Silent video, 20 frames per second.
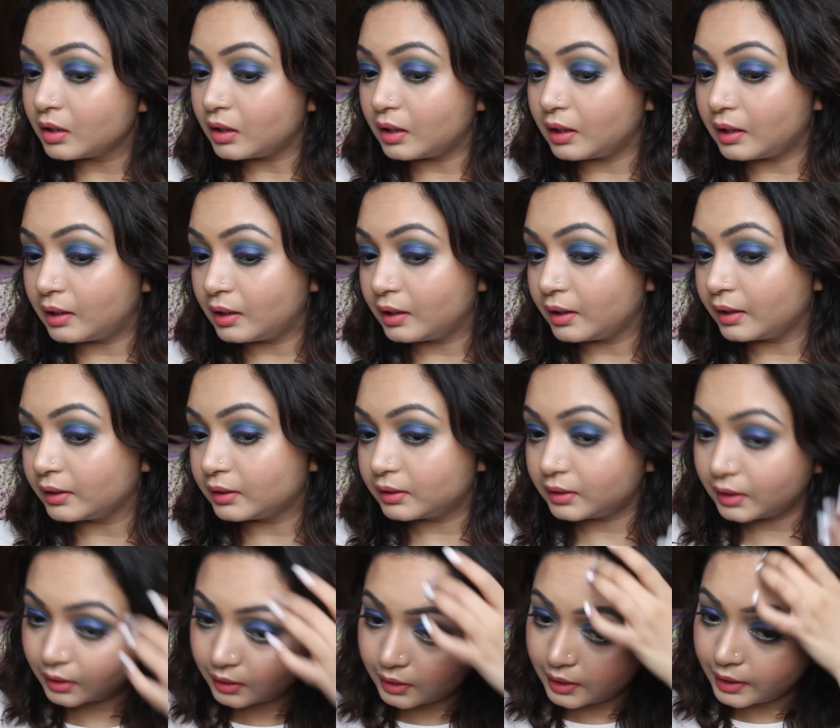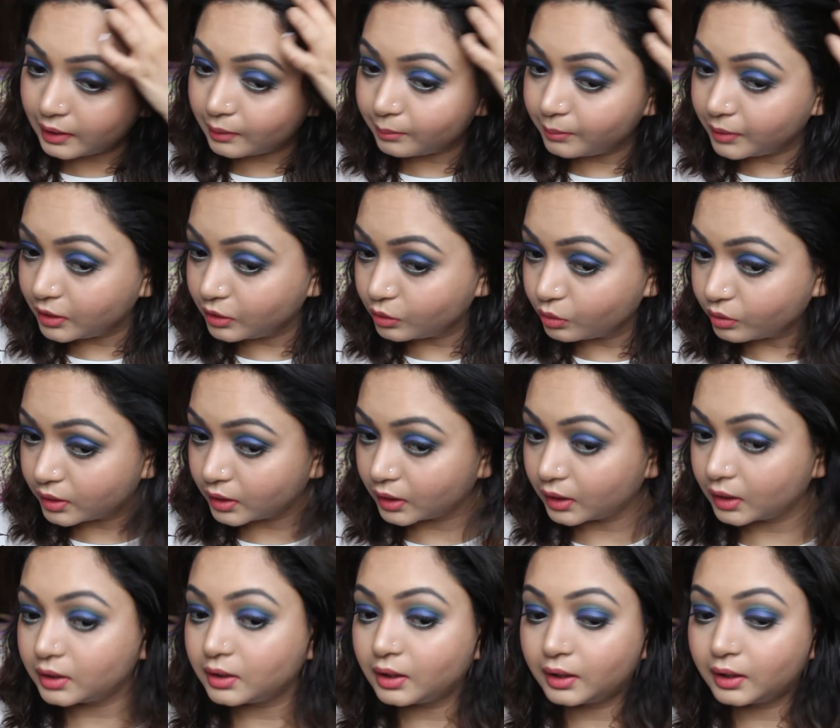I think I'll be using it